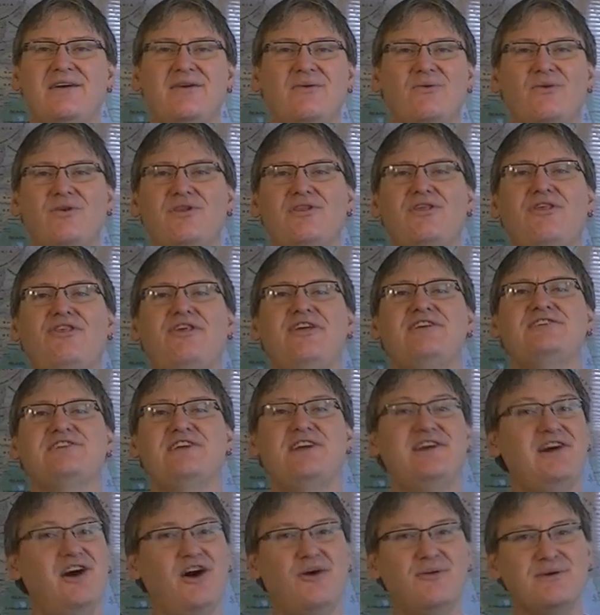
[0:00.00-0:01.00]
one of the things
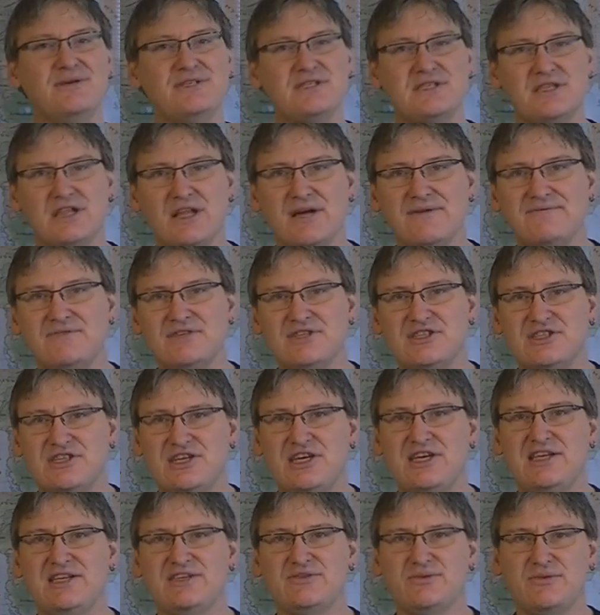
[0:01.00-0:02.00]
that I always love to
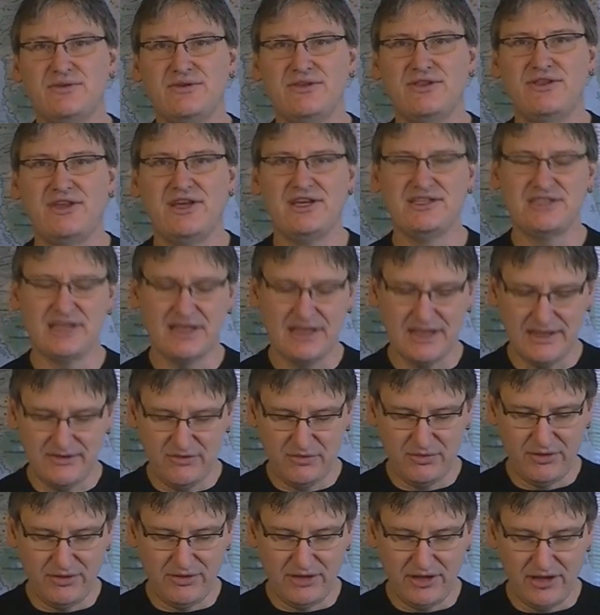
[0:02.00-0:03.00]
see, and it's one of the things I
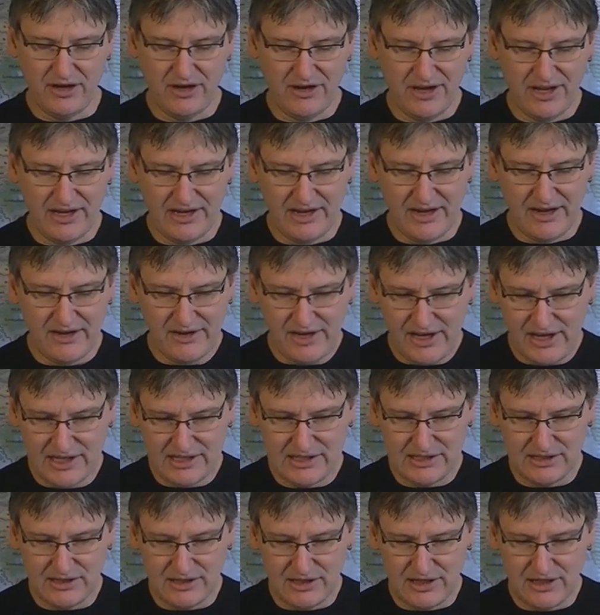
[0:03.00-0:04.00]
love about the internet
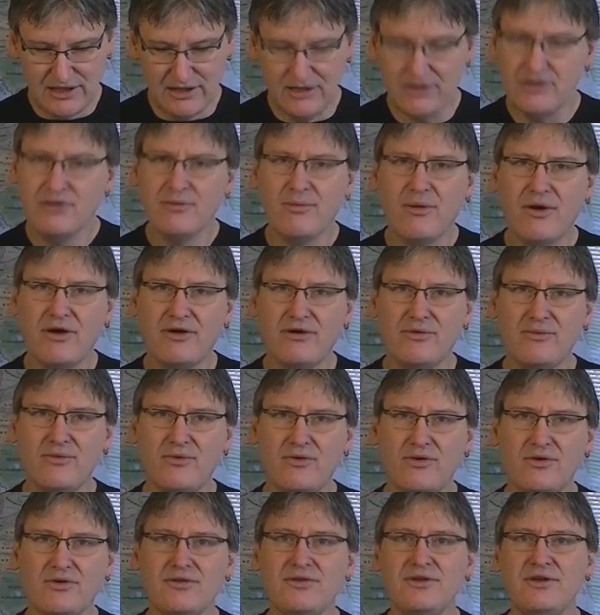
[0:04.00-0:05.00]
nowadays in the
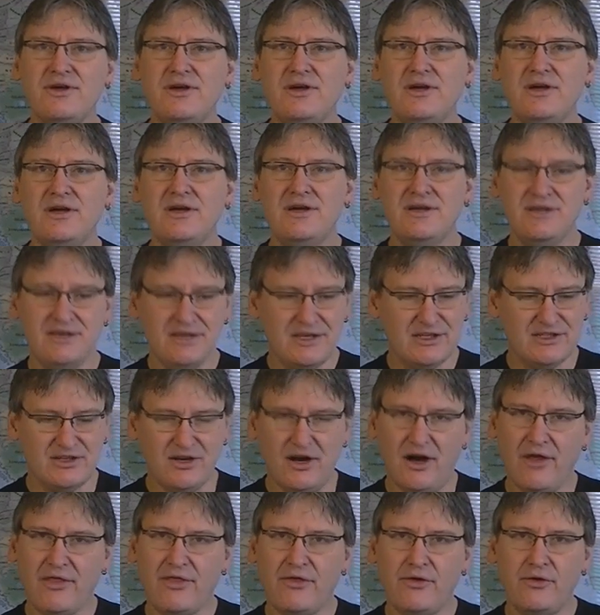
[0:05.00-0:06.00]
modern world, is
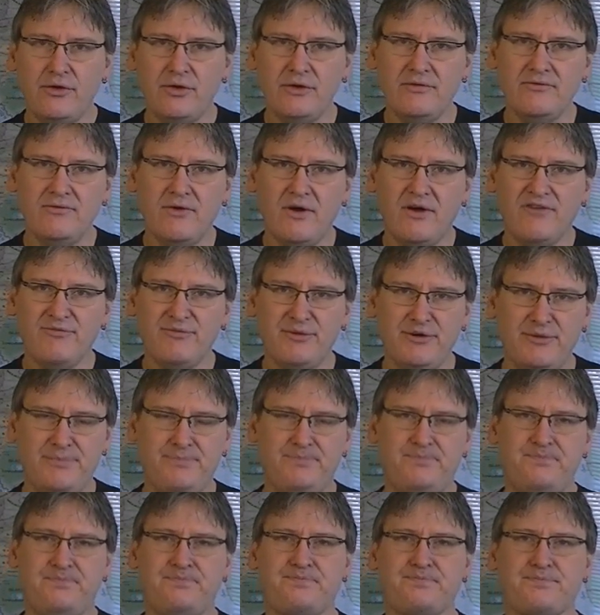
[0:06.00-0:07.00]
author involvement.
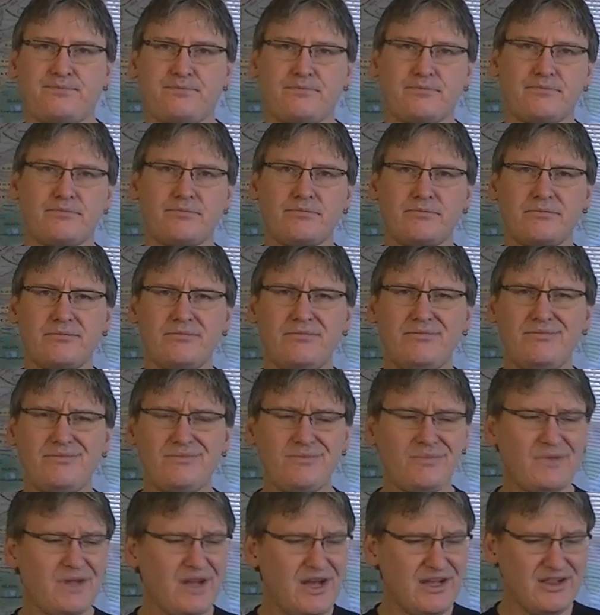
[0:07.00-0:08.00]

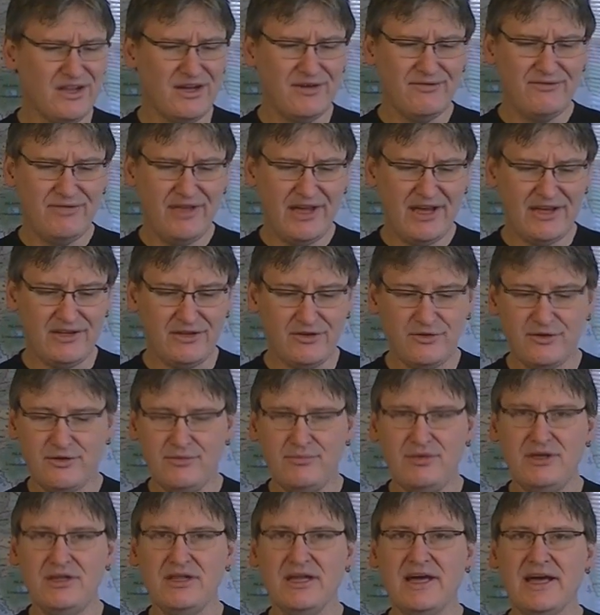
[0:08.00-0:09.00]
I love that you
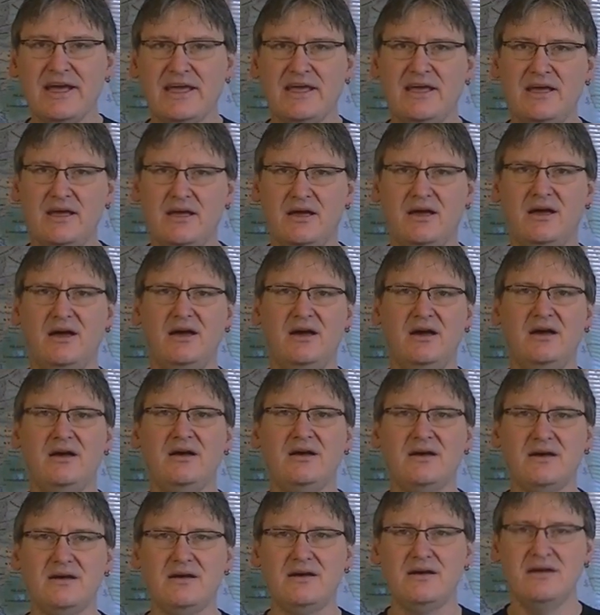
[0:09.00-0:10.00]
can be like,
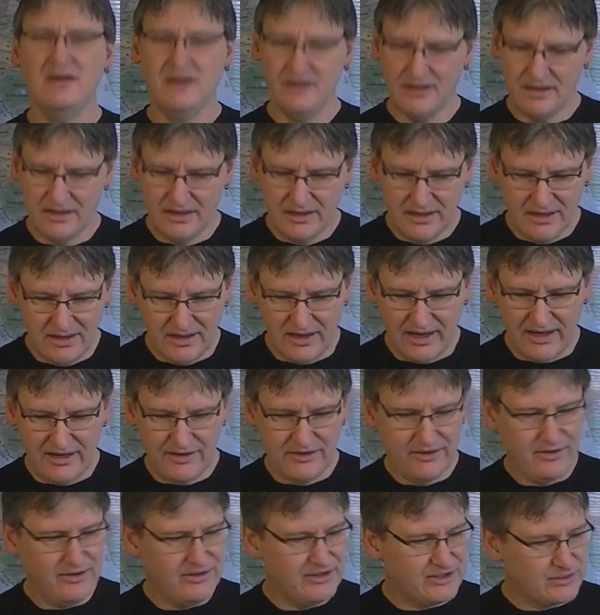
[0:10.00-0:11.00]
I
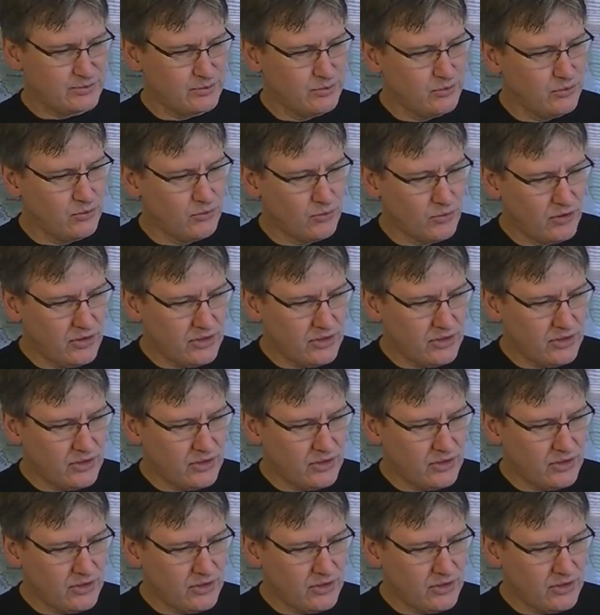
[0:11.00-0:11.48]
don't know how this rule